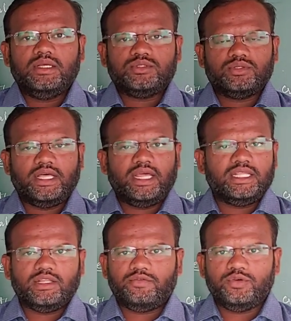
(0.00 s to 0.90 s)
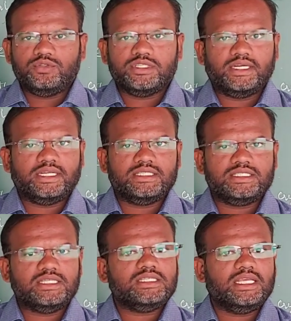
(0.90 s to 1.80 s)
So there in the future
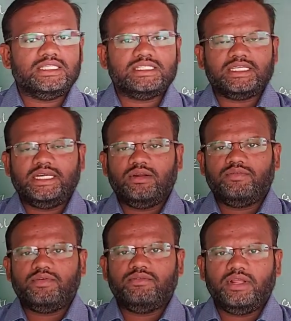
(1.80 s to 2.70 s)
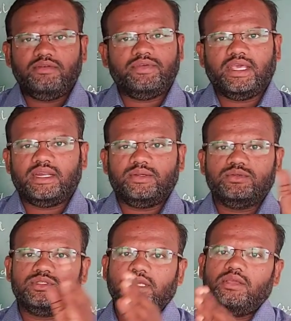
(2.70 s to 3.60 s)
tenses, instead of a will we are
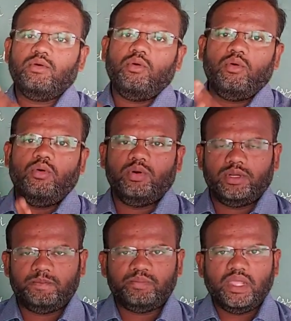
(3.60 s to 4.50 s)
using would.